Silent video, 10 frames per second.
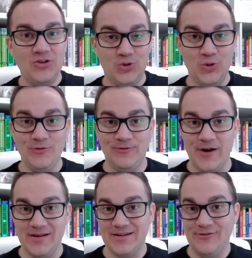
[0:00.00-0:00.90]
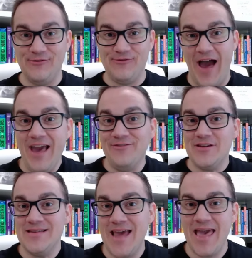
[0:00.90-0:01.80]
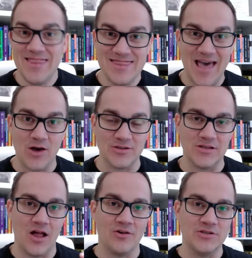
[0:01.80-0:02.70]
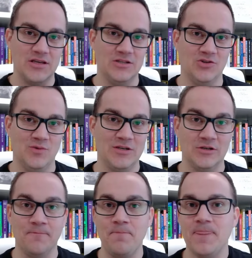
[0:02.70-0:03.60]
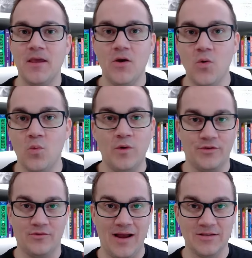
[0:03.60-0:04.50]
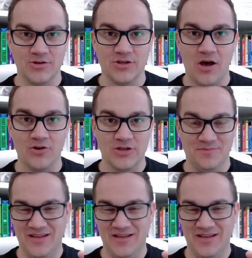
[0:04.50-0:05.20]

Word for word: to fund $5,000 to $10,000 in tuition with grants or scholarships.